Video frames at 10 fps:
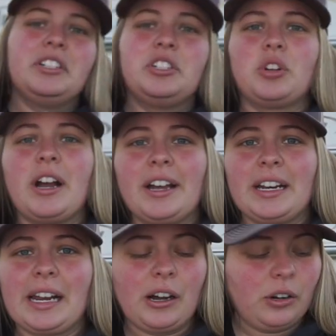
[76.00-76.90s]
to try it
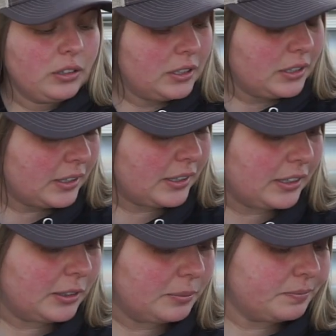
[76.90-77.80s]
out.
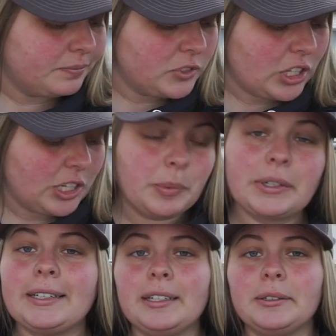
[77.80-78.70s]
So I just
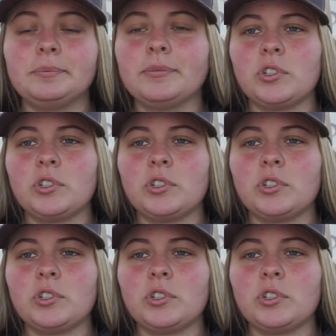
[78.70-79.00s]
picked it up.